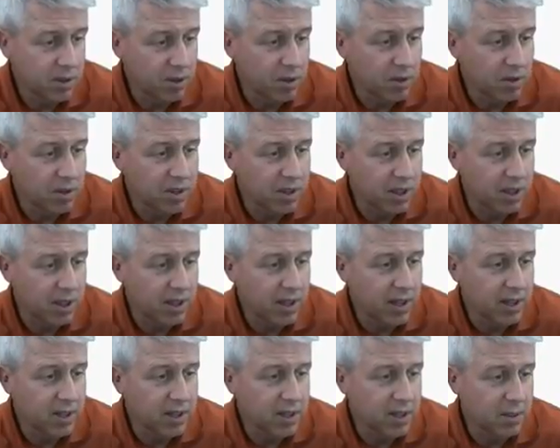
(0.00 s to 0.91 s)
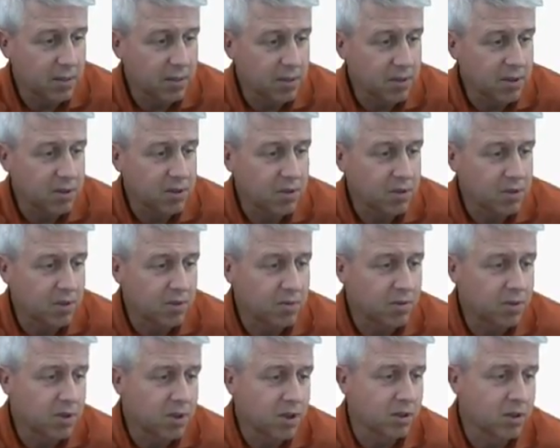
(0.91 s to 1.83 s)
Notice that it gets some of these
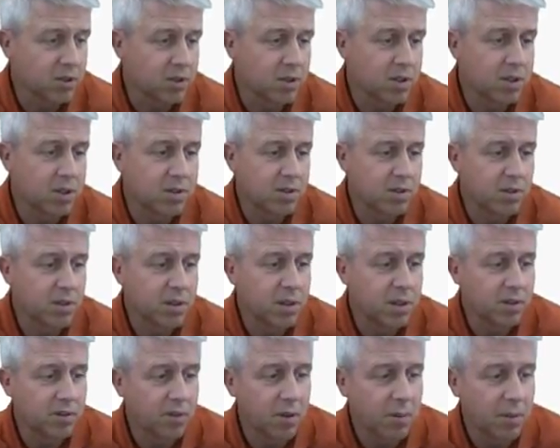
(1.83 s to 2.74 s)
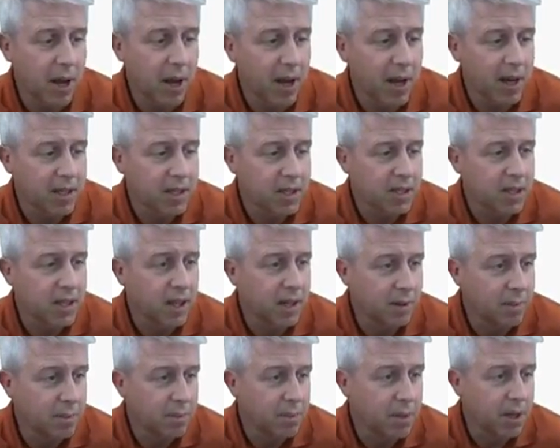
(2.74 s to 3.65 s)
results from
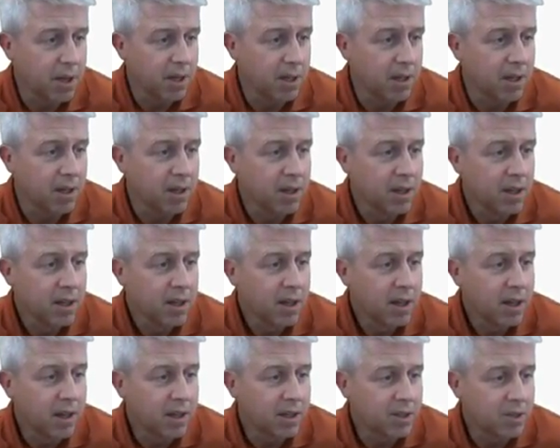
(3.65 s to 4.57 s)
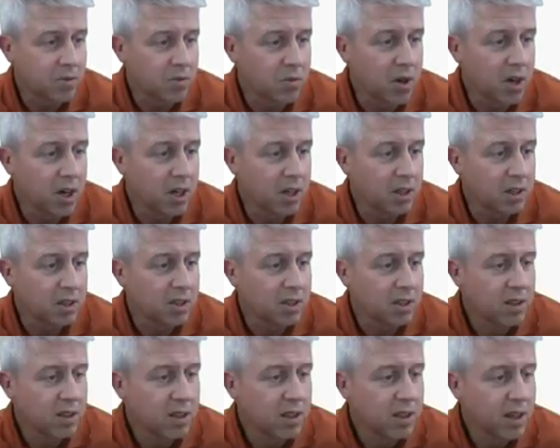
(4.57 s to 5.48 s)
Ask and Bing as well.